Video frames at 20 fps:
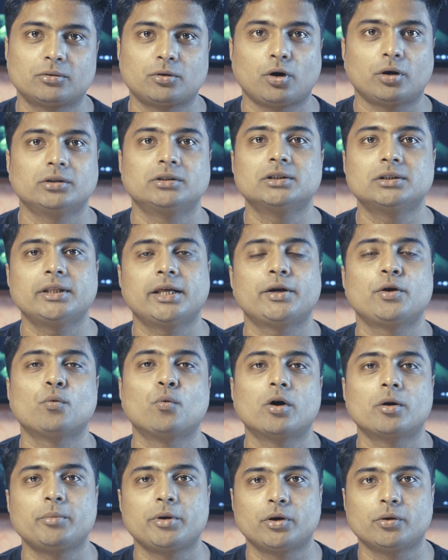content that you
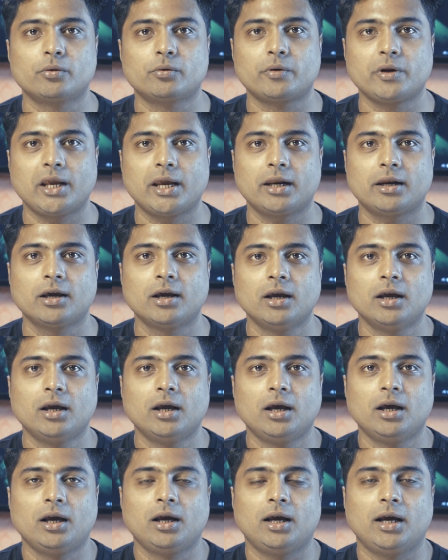want me to create,
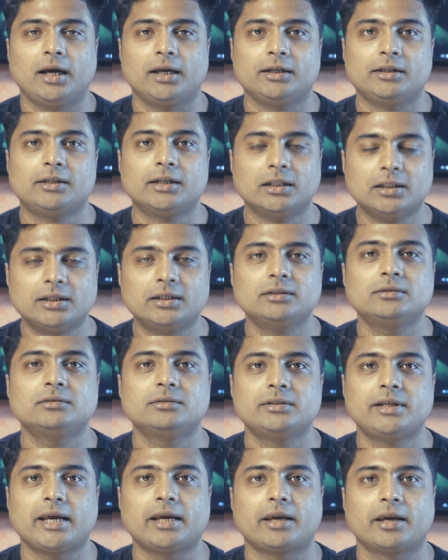and till then,
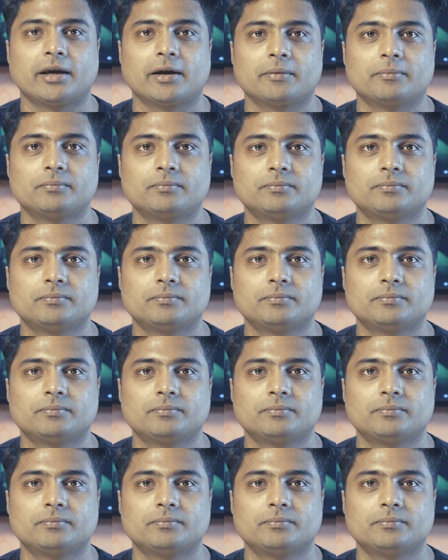take care.